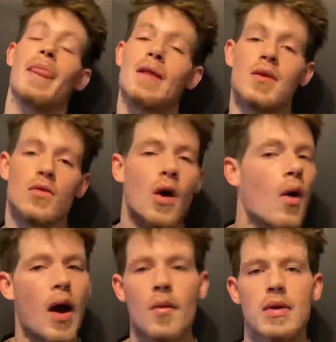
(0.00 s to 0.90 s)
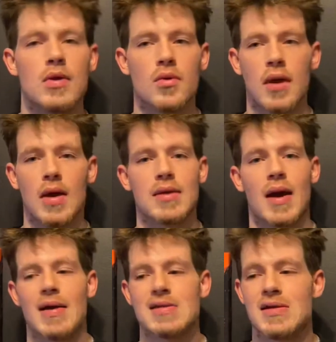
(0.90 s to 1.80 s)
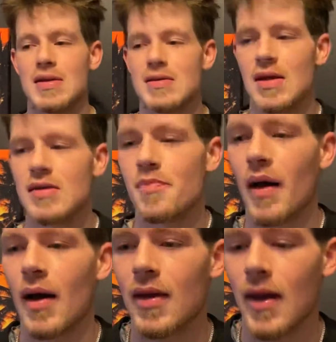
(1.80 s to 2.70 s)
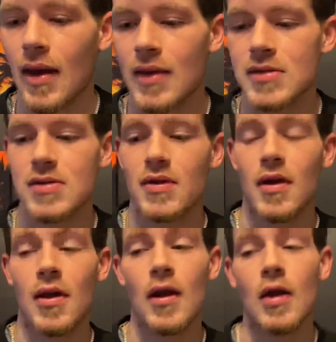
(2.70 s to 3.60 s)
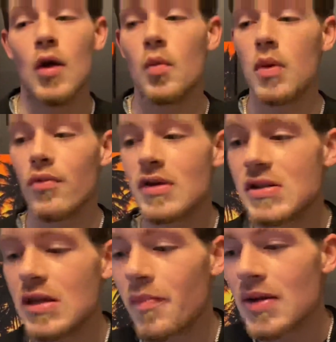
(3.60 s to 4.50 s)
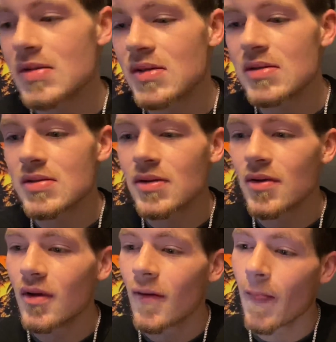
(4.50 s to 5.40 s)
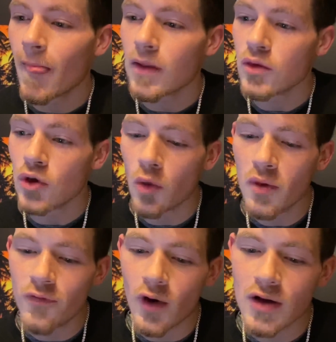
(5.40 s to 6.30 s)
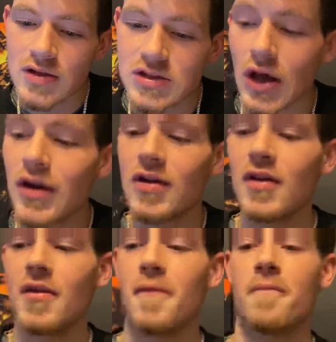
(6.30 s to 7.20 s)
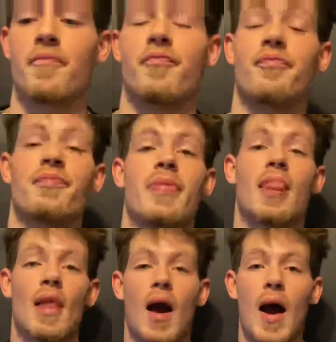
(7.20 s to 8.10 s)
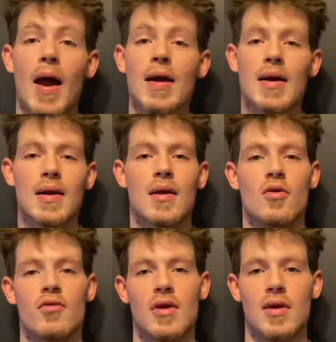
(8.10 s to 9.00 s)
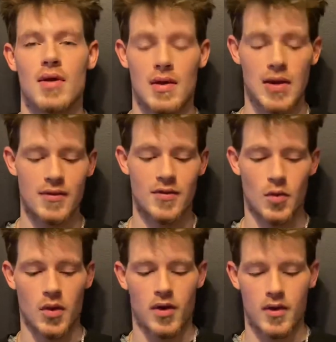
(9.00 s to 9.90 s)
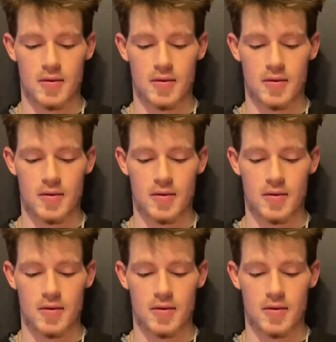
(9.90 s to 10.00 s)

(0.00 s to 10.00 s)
You know how we doing at the High Stakes Takes podcast. We risky business. You know we fucking sending it. I gotta get over here, get to work.